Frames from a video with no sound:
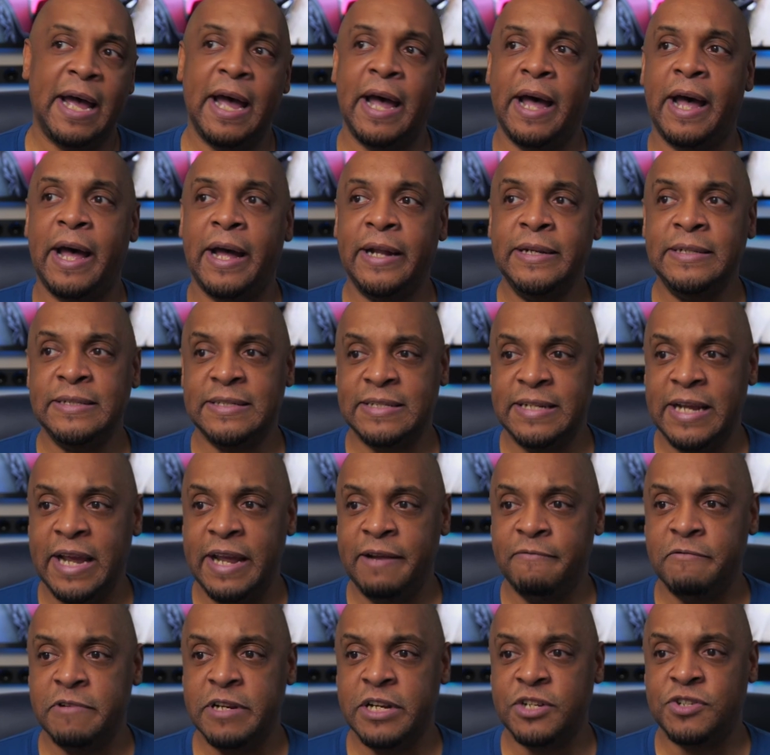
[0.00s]
I
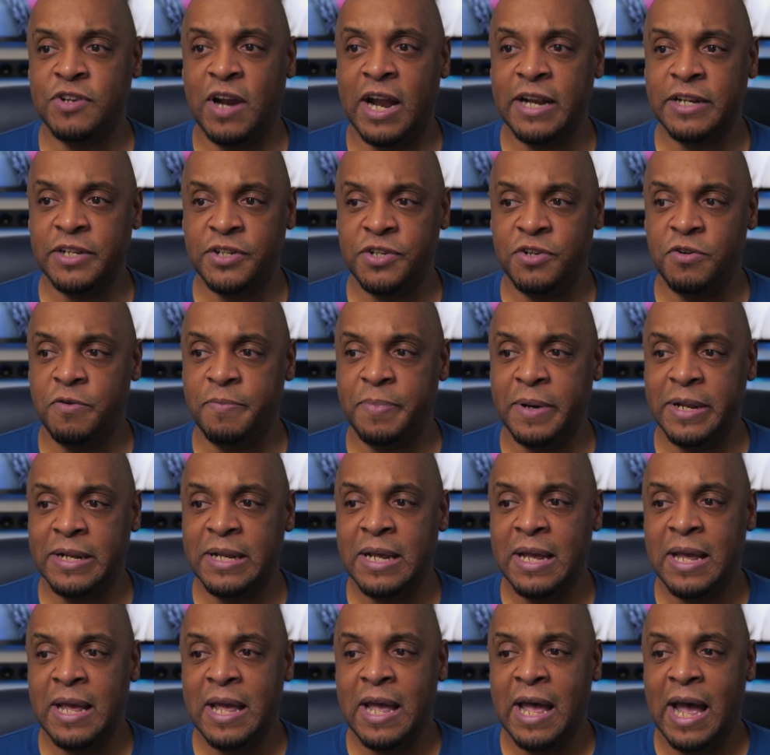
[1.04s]
understand what they're trying to do, but
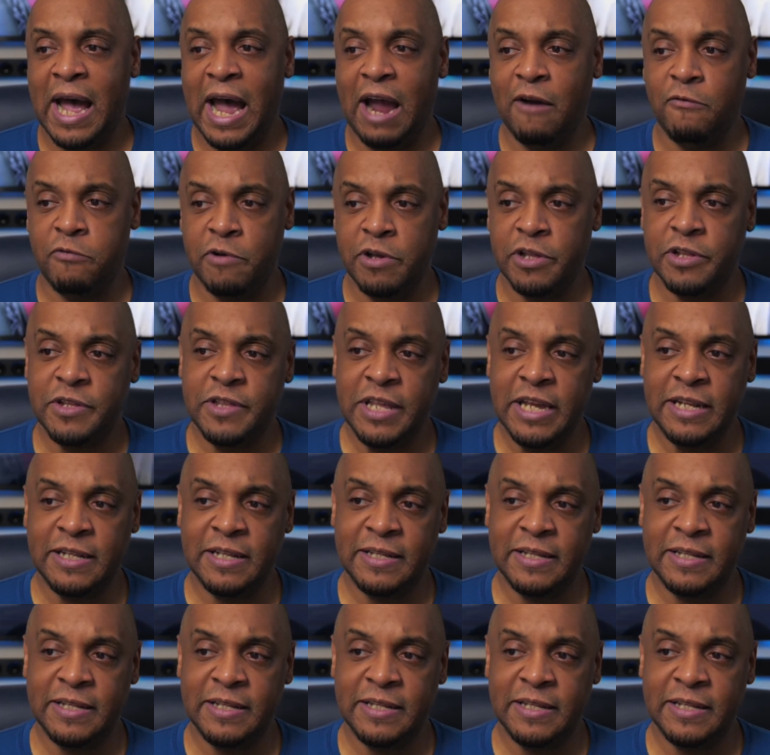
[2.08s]
I really think